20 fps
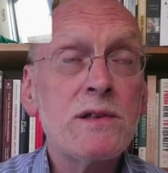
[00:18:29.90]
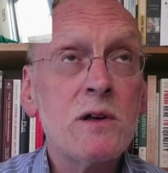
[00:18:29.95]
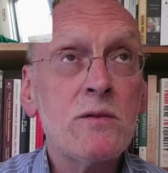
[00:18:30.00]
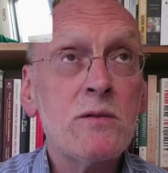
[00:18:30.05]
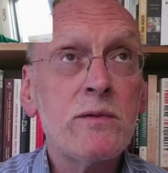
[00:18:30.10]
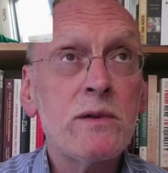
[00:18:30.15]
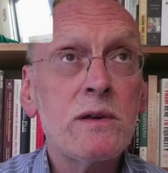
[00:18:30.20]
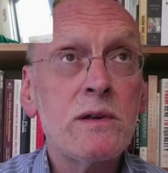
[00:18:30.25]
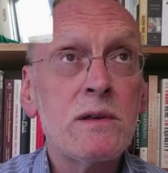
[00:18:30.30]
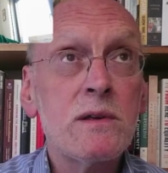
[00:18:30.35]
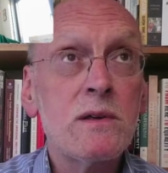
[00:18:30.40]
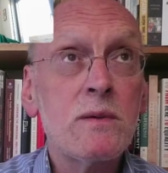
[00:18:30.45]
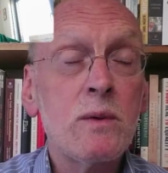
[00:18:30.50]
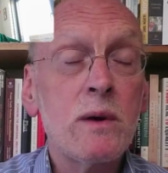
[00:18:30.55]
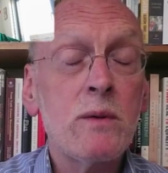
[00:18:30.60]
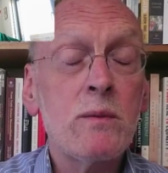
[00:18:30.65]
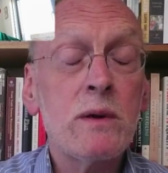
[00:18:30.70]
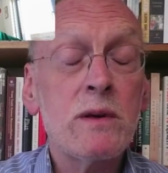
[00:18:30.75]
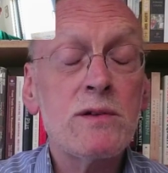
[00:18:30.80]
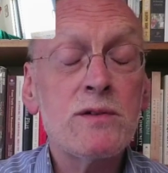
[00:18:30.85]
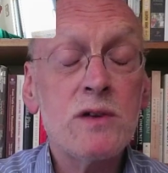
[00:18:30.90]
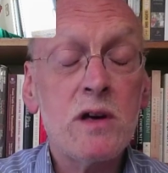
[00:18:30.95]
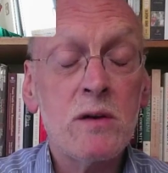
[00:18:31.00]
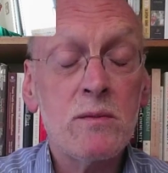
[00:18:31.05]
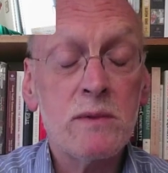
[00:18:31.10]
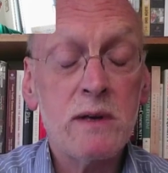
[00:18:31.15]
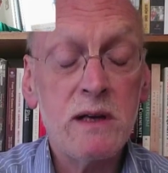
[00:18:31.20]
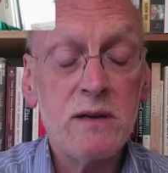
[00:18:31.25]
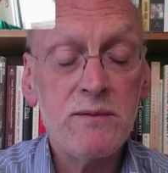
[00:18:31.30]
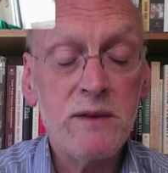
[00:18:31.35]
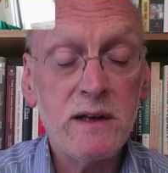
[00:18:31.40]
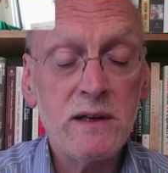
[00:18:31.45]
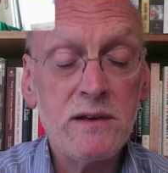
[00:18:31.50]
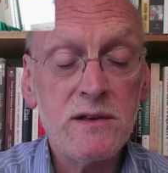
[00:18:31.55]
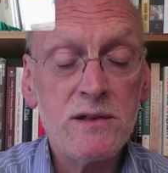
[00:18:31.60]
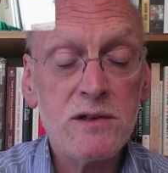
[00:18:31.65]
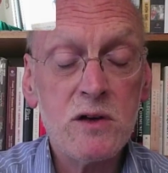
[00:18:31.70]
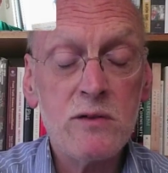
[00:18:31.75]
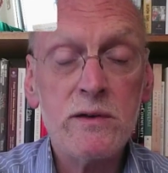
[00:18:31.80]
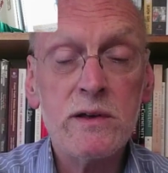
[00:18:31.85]
when Germany
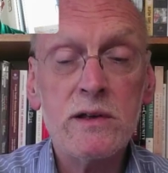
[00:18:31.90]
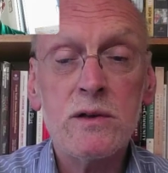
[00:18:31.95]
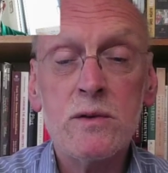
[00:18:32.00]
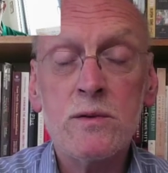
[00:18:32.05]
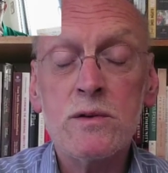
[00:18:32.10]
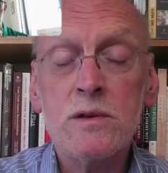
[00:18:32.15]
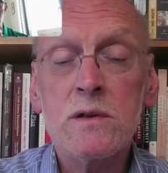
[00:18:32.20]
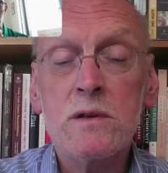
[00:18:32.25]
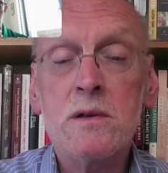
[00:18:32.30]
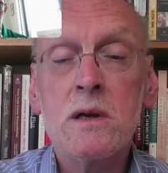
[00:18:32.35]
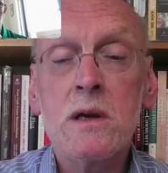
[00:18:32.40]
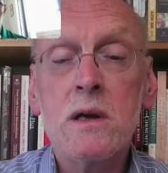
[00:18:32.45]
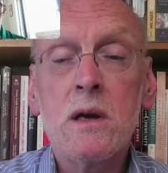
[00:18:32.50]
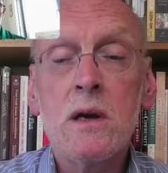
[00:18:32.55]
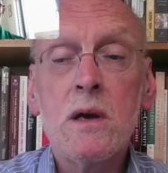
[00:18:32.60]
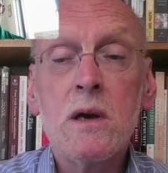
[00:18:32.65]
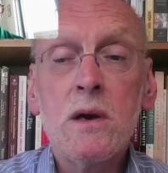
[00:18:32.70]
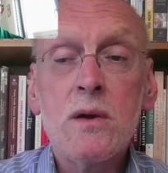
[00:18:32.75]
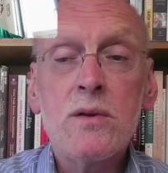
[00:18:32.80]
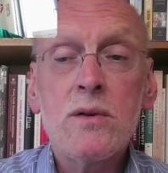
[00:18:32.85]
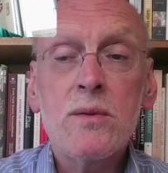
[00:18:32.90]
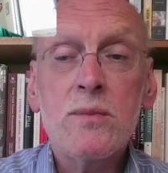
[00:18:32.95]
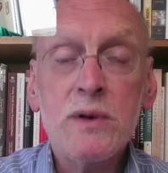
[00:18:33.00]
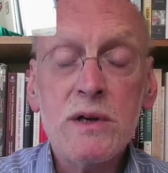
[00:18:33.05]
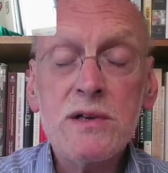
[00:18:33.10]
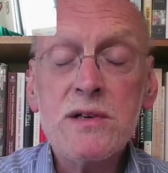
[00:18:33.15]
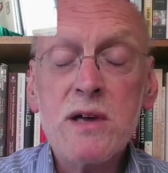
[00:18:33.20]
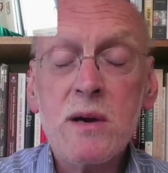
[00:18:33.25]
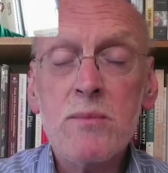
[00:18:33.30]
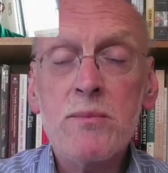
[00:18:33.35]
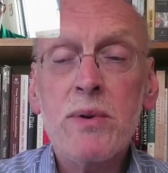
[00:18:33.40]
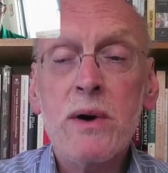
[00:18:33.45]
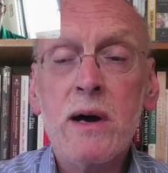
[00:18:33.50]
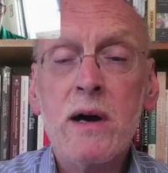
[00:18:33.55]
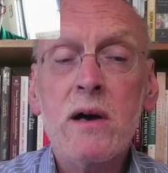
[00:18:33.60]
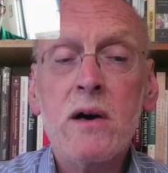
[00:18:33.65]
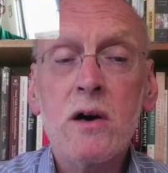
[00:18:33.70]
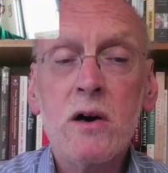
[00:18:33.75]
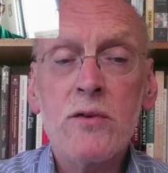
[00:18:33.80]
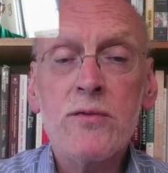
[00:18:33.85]
invaded the Soviet Union, the British
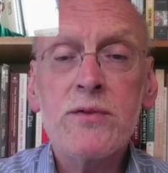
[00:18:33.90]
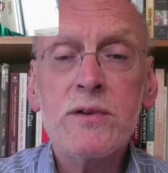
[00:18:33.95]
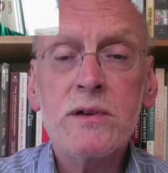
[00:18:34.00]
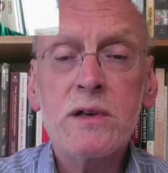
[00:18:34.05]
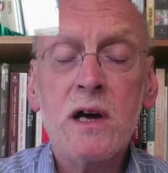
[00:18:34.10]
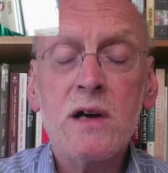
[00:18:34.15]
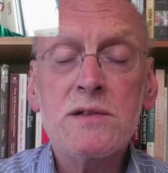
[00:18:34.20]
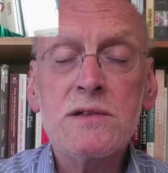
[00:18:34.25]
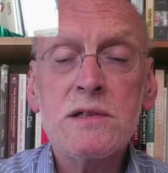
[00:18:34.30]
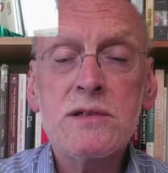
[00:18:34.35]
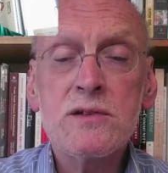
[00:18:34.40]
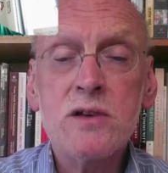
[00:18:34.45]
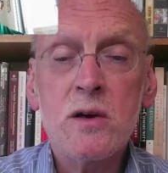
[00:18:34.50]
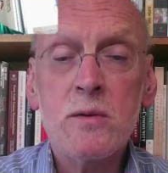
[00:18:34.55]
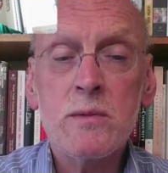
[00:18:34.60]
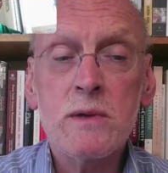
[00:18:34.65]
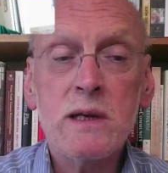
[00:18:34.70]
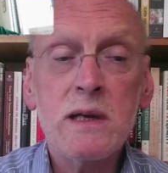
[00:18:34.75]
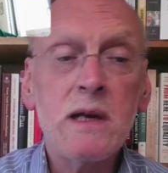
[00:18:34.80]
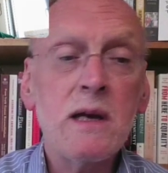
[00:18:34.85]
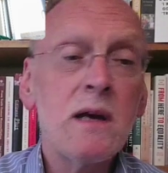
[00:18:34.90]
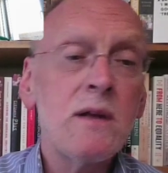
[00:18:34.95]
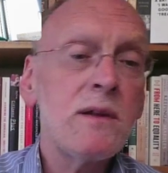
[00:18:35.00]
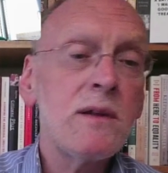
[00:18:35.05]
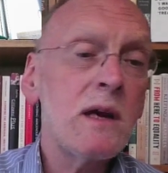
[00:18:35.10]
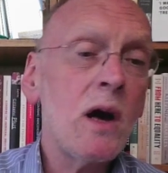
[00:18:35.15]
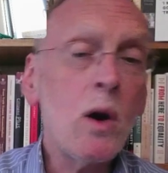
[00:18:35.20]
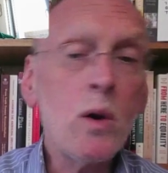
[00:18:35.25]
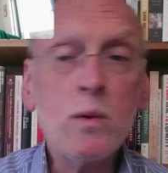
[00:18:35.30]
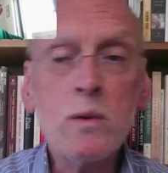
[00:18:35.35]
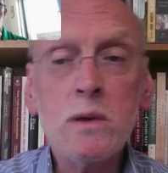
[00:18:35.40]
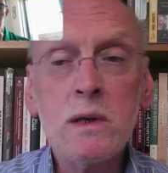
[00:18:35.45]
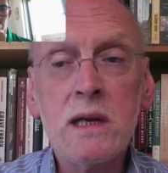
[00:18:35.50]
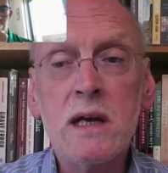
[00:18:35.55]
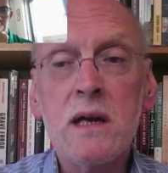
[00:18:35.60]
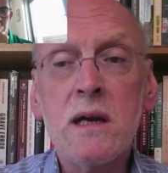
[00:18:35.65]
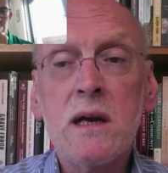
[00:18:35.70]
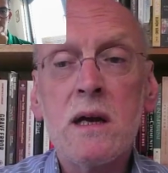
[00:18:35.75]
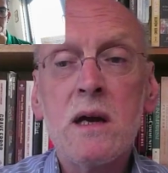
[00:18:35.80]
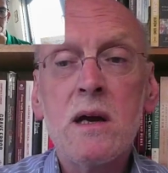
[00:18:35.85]
Empire offered Nazi Germany the
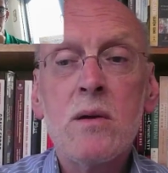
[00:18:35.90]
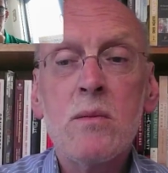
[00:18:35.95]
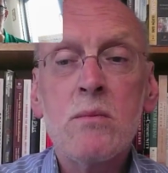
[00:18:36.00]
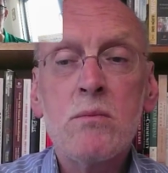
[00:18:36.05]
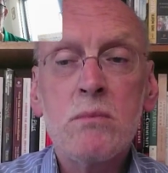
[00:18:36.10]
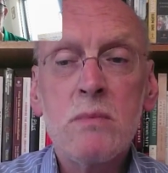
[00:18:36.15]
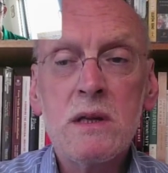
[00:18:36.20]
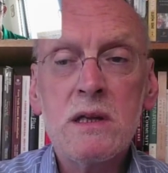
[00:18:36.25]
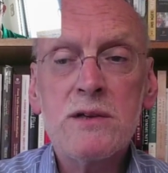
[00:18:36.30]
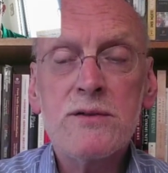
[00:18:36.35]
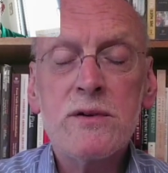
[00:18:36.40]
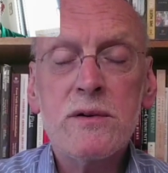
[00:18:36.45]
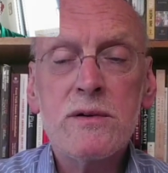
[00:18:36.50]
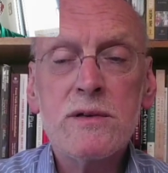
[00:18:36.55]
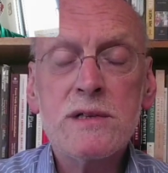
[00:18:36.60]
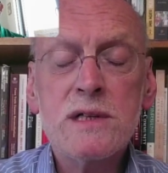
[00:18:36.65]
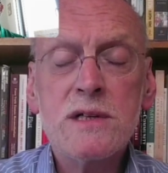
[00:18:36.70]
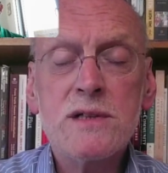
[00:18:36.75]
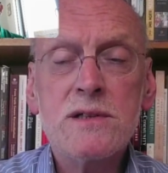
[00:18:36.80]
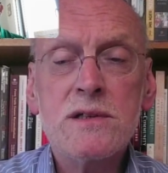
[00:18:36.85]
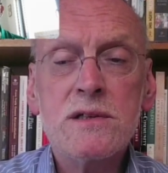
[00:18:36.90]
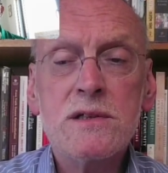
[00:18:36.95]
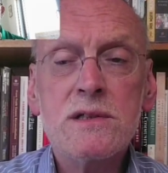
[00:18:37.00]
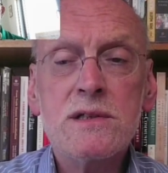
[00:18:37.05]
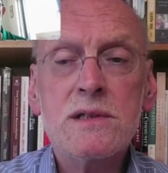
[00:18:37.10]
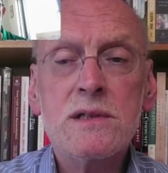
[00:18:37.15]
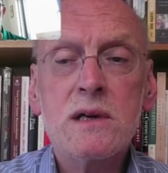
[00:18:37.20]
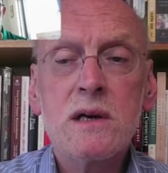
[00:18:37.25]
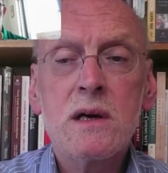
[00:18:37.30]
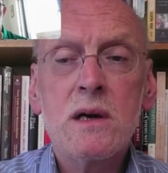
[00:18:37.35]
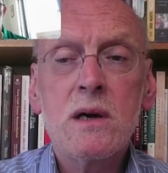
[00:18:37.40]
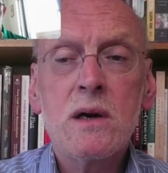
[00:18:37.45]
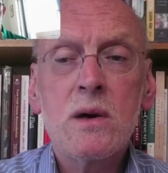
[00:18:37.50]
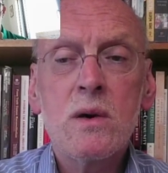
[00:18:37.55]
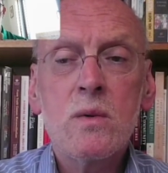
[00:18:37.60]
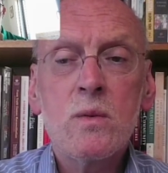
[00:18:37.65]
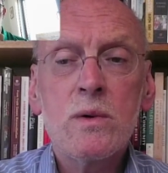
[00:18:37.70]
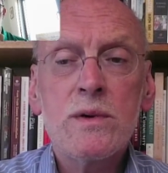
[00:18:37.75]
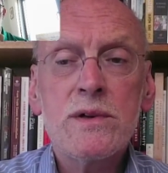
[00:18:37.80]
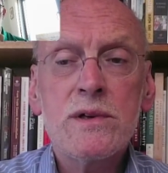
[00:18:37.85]
only military resistance,
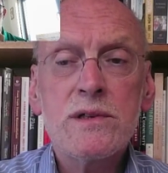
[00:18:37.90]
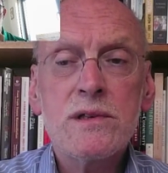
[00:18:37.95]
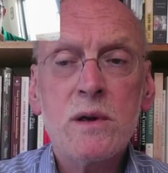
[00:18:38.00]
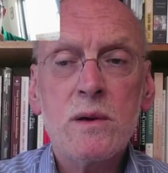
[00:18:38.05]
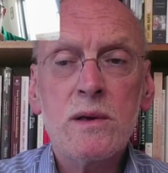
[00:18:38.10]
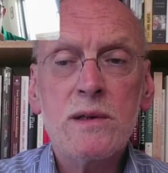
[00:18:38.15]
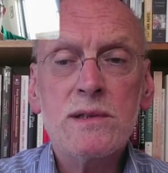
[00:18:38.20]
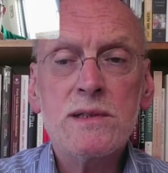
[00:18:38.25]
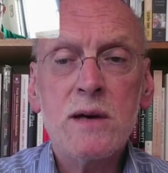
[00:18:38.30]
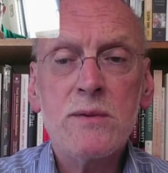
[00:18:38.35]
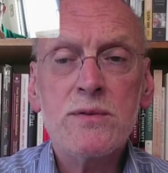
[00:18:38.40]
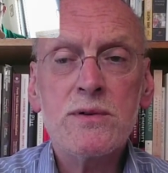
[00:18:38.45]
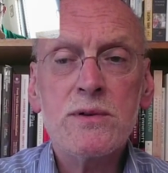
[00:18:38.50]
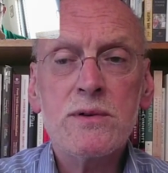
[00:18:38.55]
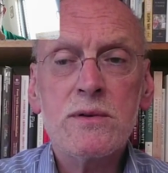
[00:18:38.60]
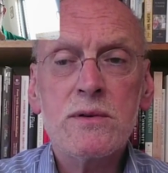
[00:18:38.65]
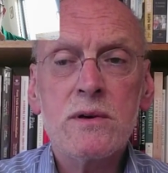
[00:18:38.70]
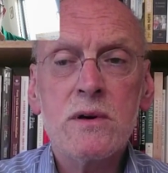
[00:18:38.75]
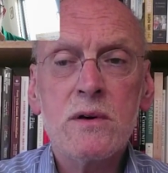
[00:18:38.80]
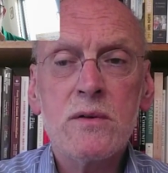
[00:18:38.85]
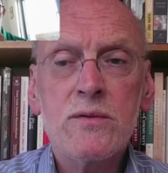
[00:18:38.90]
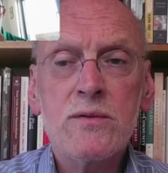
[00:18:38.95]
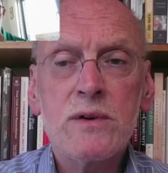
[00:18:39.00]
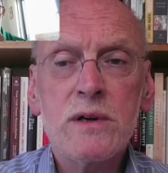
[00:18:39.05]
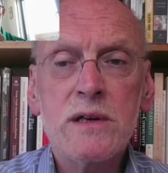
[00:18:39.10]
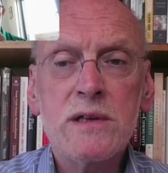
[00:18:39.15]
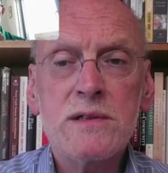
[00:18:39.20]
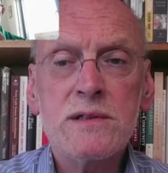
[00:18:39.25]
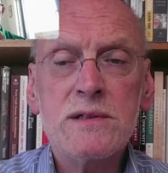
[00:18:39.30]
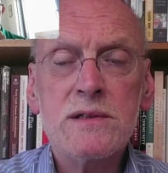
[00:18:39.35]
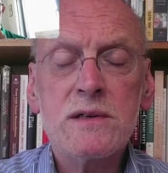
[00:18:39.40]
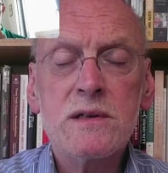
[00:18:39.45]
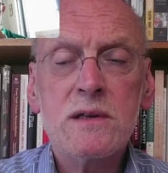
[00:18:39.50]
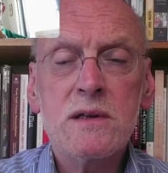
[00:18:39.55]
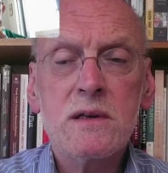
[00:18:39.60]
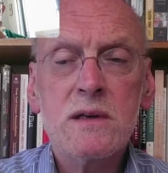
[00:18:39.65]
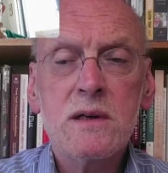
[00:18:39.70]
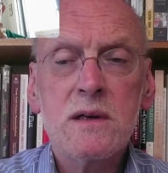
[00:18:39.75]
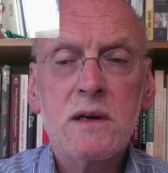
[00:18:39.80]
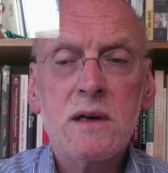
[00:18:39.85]
with the sole exception of
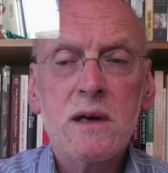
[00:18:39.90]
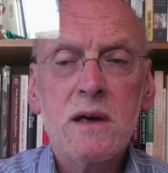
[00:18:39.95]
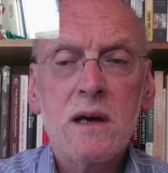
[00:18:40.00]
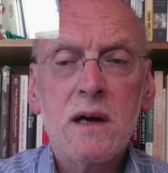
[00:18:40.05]
Greece.